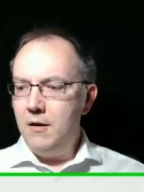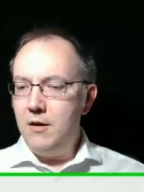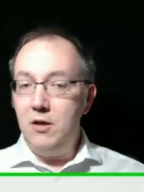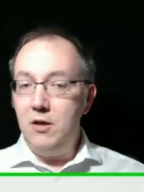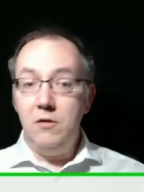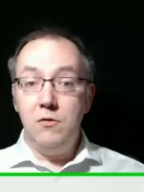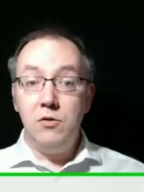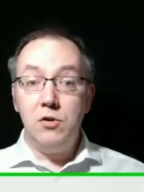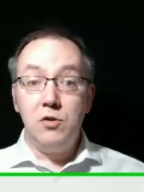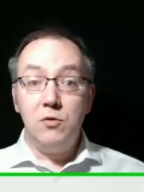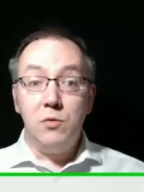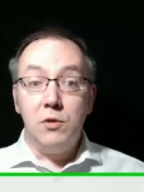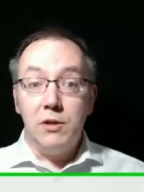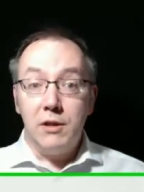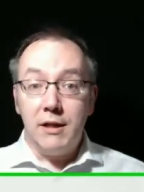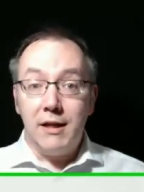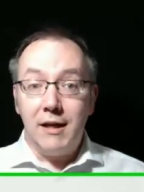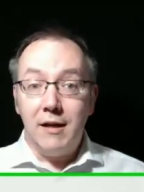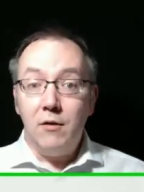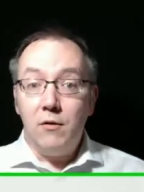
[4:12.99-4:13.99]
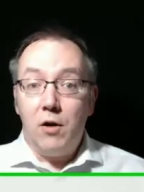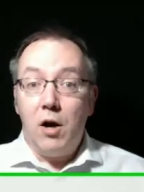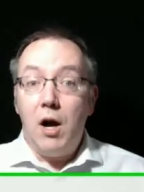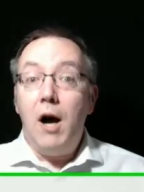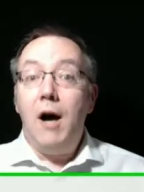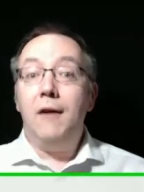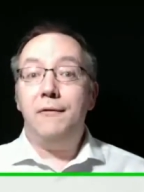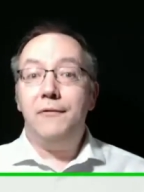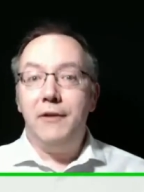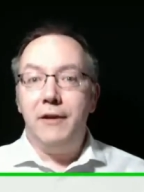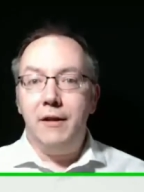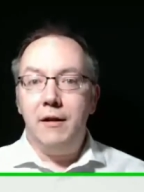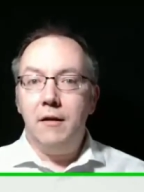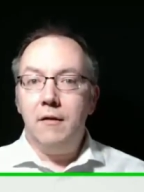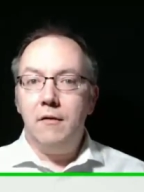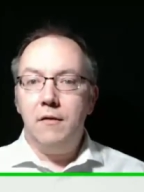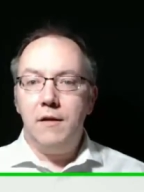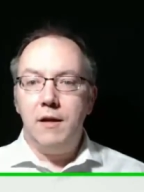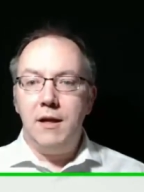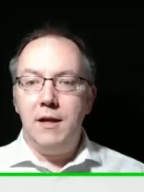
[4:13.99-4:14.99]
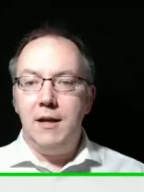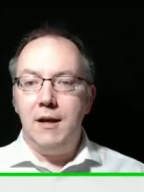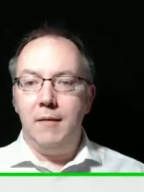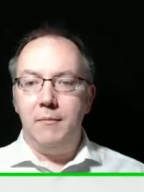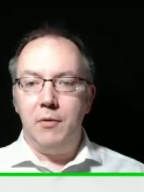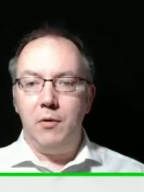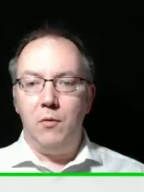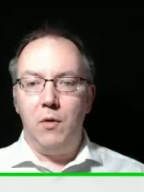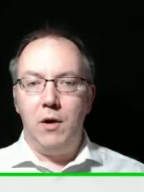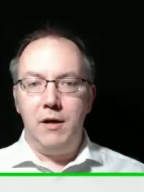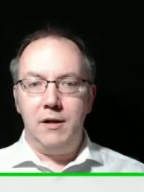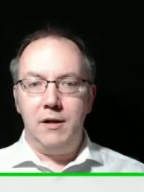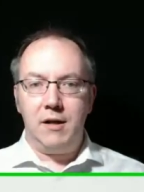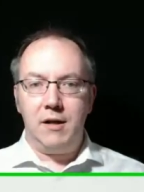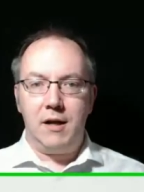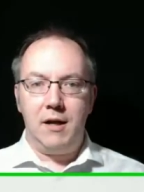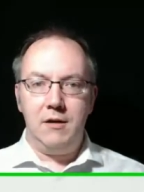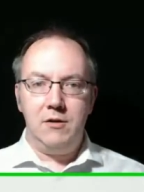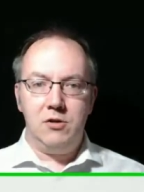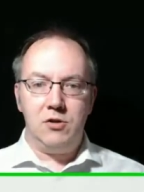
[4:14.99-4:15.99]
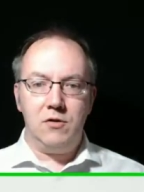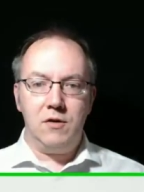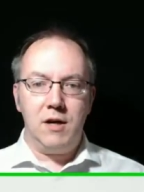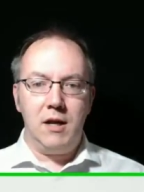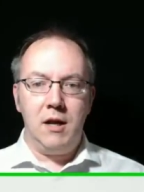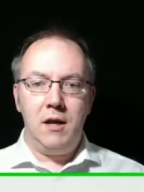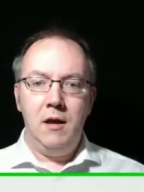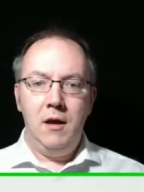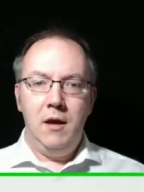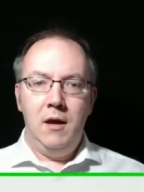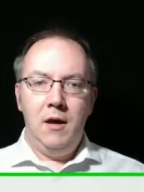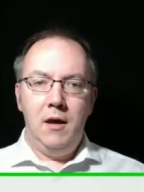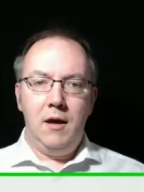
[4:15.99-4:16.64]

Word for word: usually or often the #1 country